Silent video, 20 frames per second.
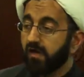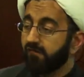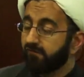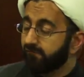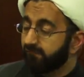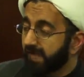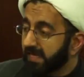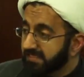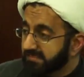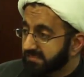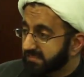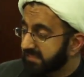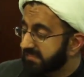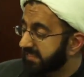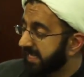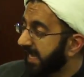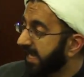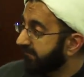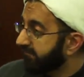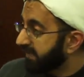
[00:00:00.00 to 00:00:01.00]
effects
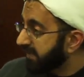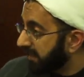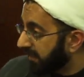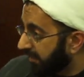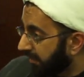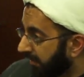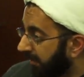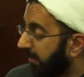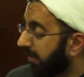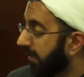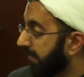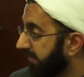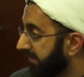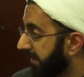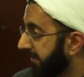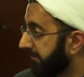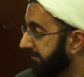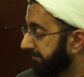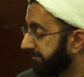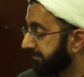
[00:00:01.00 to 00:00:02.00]
it's having on
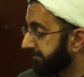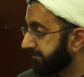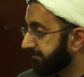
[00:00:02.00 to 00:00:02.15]
them.